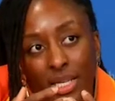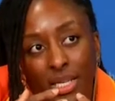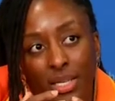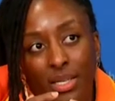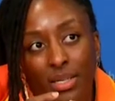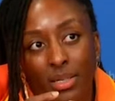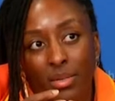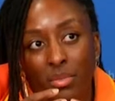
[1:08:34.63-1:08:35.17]

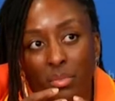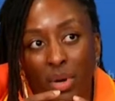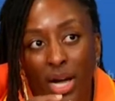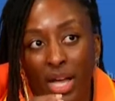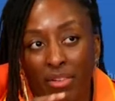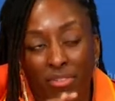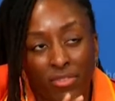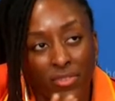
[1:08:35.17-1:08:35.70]
it
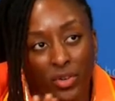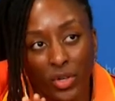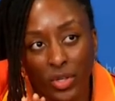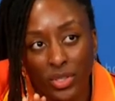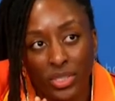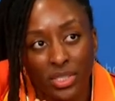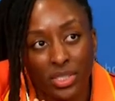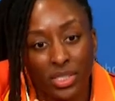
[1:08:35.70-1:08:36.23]
by
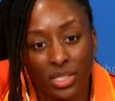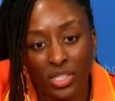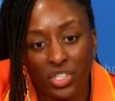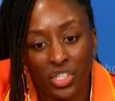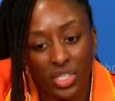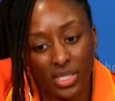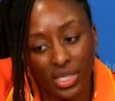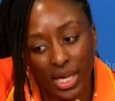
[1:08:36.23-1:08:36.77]
first
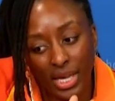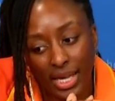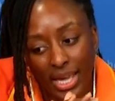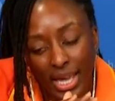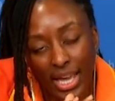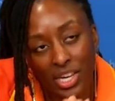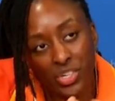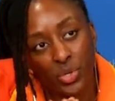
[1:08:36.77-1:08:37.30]
just like
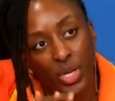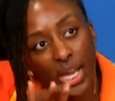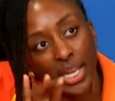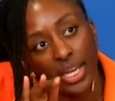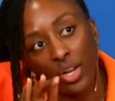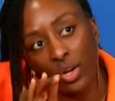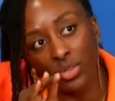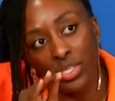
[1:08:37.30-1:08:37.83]

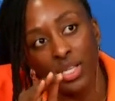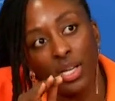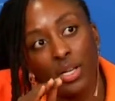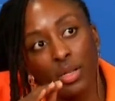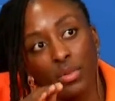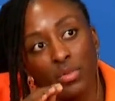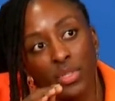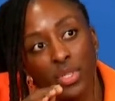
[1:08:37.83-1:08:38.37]
educating
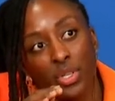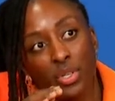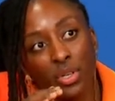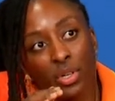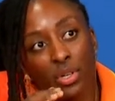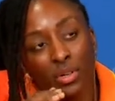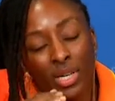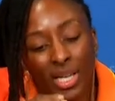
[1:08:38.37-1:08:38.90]
ourselves, you
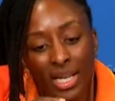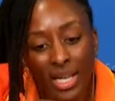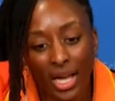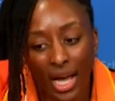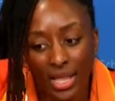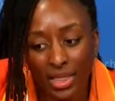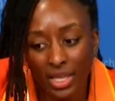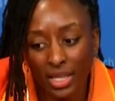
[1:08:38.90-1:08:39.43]
know?
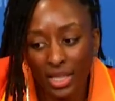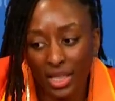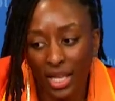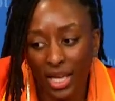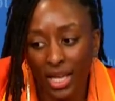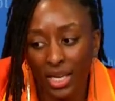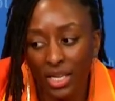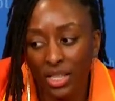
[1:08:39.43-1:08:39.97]
I think
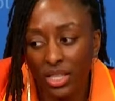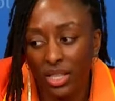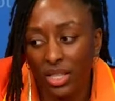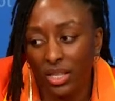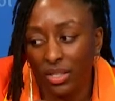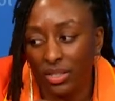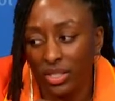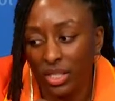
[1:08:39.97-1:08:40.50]
that
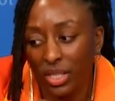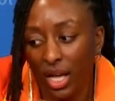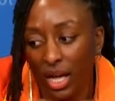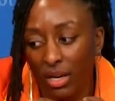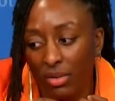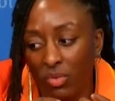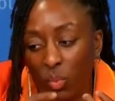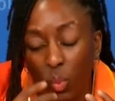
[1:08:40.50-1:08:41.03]
there's a
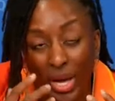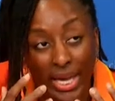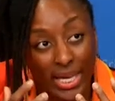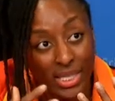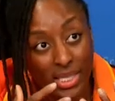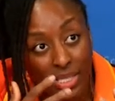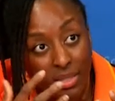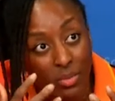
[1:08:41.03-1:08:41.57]
lot of
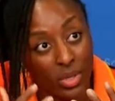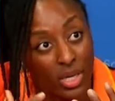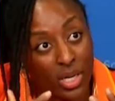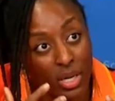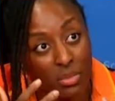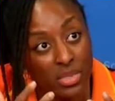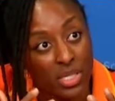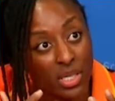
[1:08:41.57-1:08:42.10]
weight when it
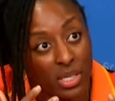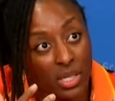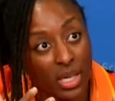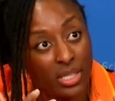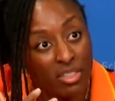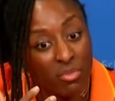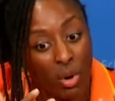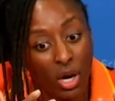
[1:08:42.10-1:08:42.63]
comes to
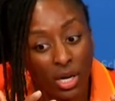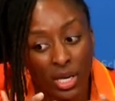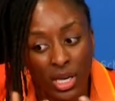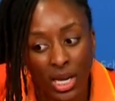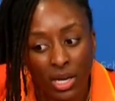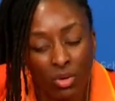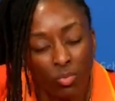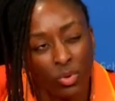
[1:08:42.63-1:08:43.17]
collective
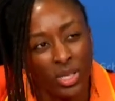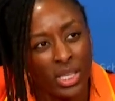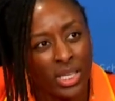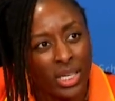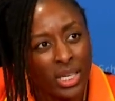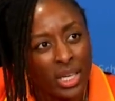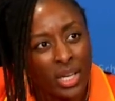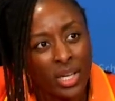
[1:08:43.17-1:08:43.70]
bargaining, and
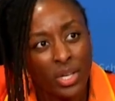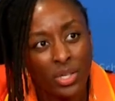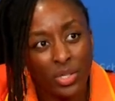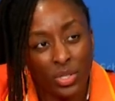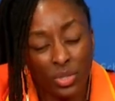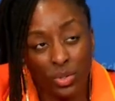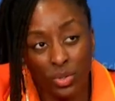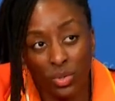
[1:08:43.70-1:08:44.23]
really,
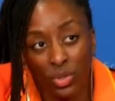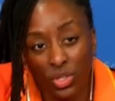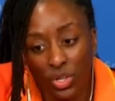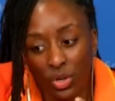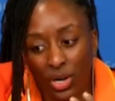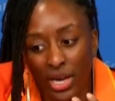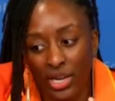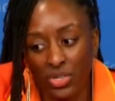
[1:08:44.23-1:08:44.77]
too,
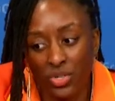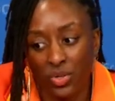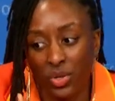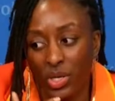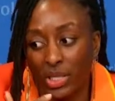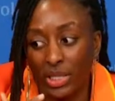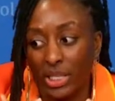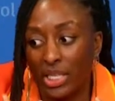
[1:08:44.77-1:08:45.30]
you're
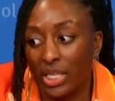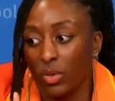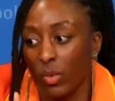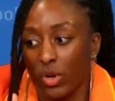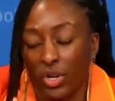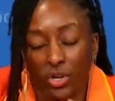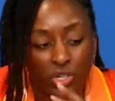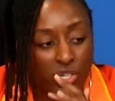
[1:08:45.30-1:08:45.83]
entering a league
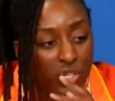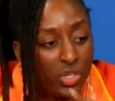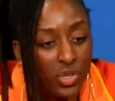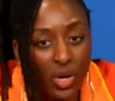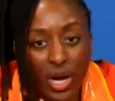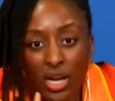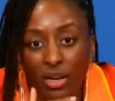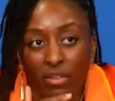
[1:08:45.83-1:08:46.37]
where you're just
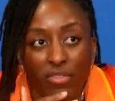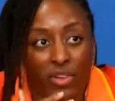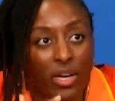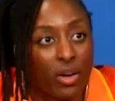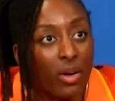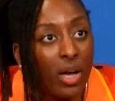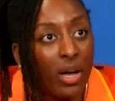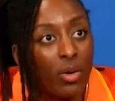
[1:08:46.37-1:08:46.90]
trying to
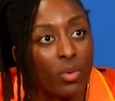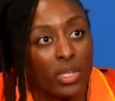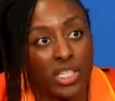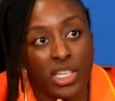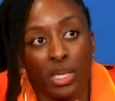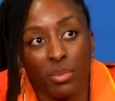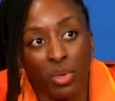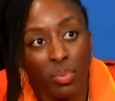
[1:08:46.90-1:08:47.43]
figure out what
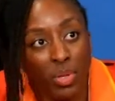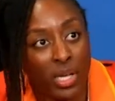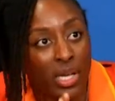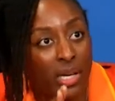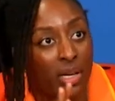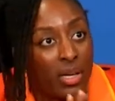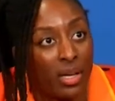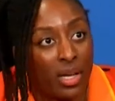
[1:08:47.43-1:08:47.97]
team you're
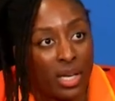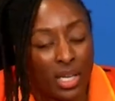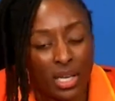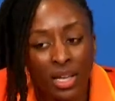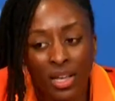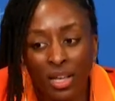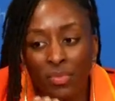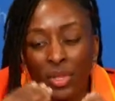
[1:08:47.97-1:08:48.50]
playing on,
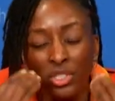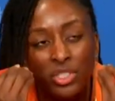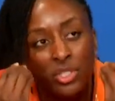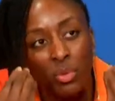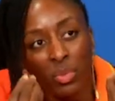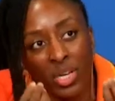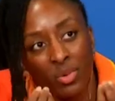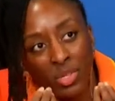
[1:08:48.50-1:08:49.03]
and there's
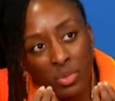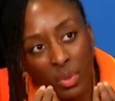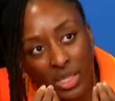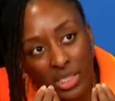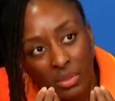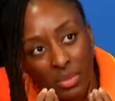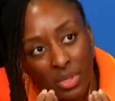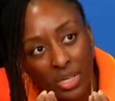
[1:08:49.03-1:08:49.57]
so many
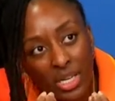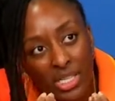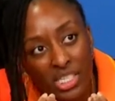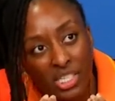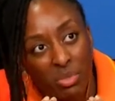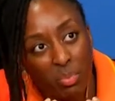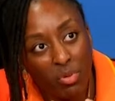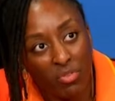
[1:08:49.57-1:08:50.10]

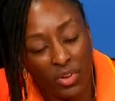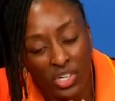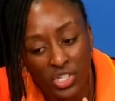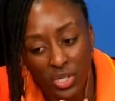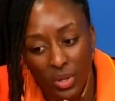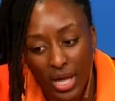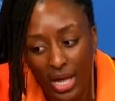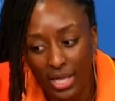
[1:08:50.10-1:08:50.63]
responsibilities as a
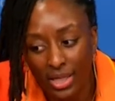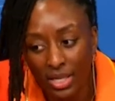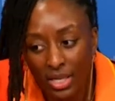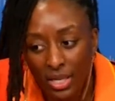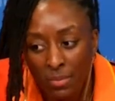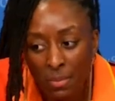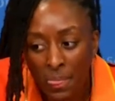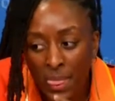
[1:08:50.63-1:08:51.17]
professional
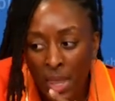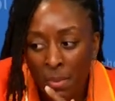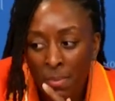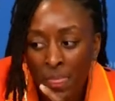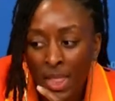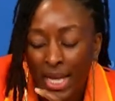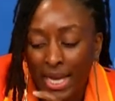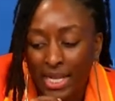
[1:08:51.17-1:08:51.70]
athlete.
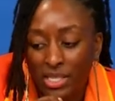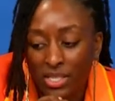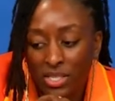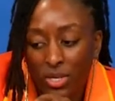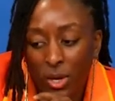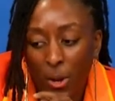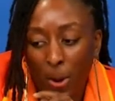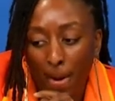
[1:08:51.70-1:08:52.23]
And
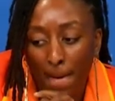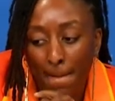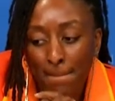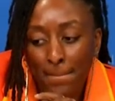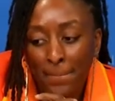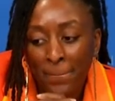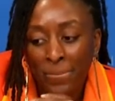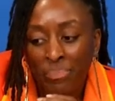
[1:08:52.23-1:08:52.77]

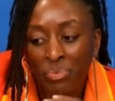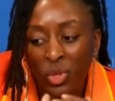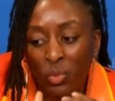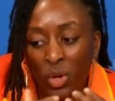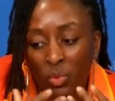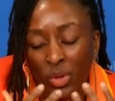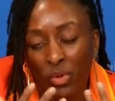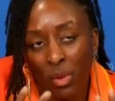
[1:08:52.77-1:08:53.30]
so
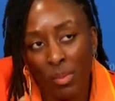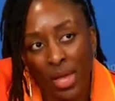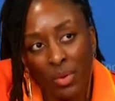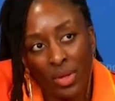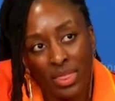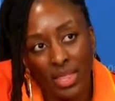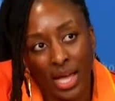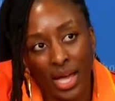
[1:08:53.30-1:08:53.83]
when we were
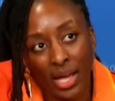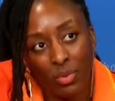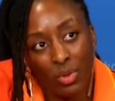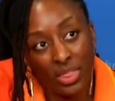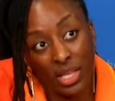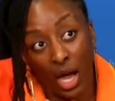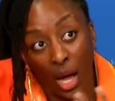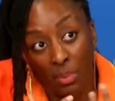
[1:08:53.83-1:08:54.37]
met with that,
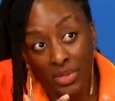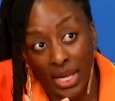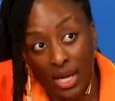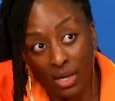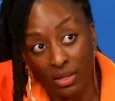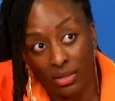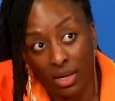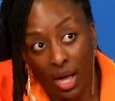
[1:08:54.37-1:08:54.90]
with the
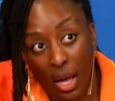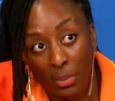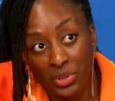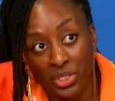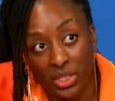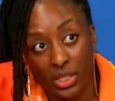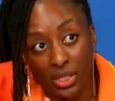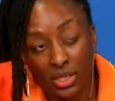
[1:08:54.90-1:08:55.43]
opt-out
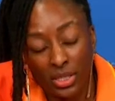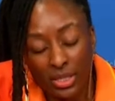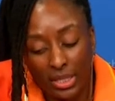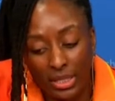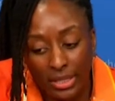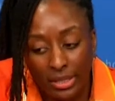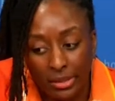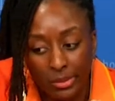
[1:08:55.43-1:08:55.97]
option
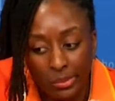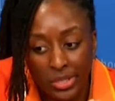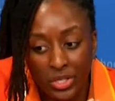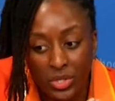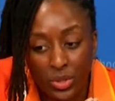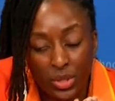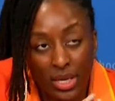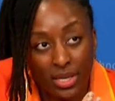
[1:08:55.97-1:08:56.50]

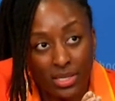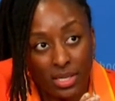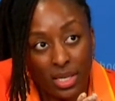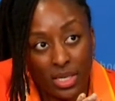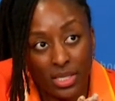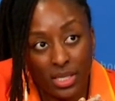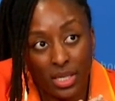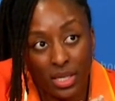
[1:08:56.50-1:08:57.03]
in
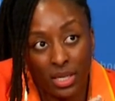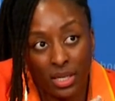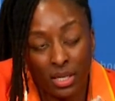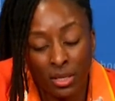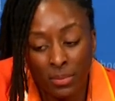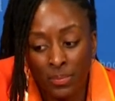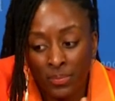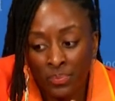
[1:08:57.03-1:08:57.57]

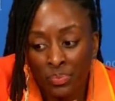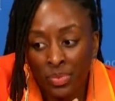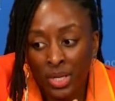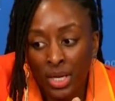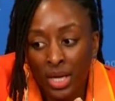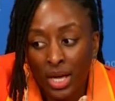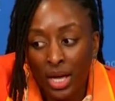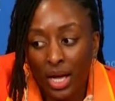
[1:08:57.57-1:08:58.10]
2018,
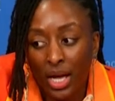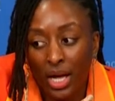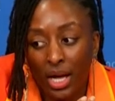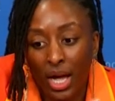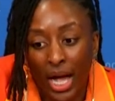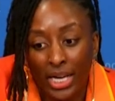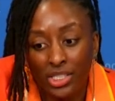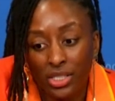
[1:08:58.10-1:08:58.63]

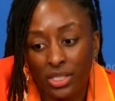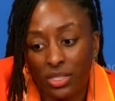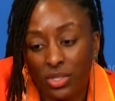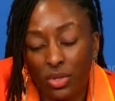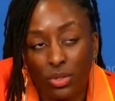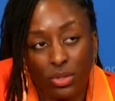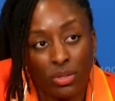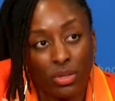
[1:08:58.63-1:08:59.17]
I just
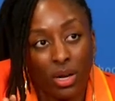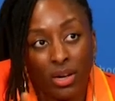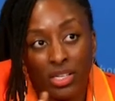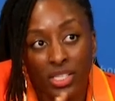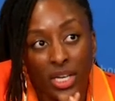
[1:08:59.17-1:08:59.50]
told our